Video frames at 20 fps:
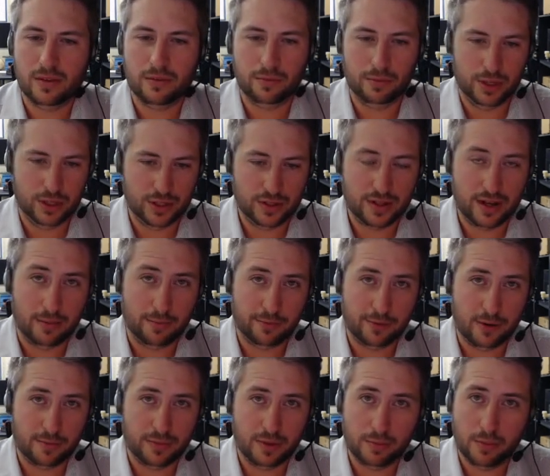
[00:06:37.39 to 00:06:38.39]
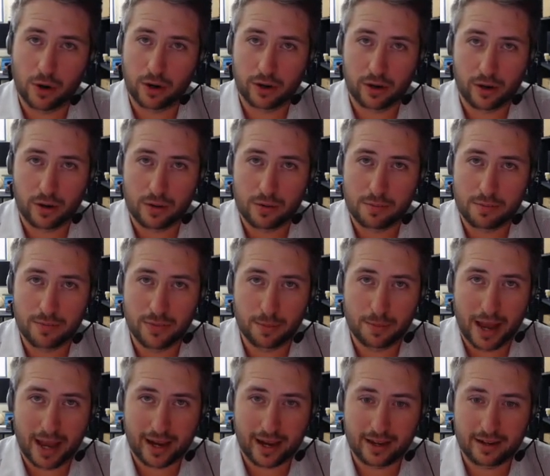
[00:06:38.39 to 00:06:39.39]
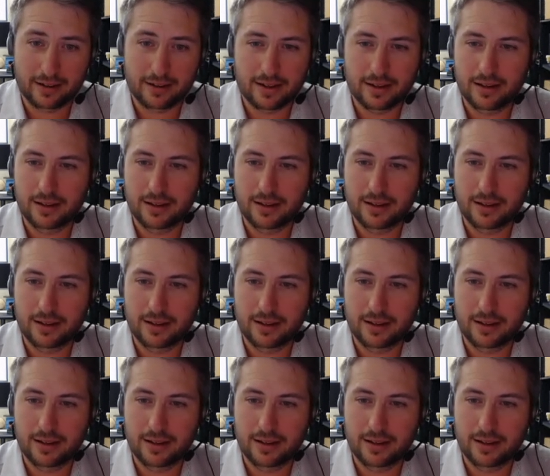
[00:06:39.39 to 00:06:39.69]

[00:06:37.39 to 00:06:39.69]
which has come from the Monaco backend,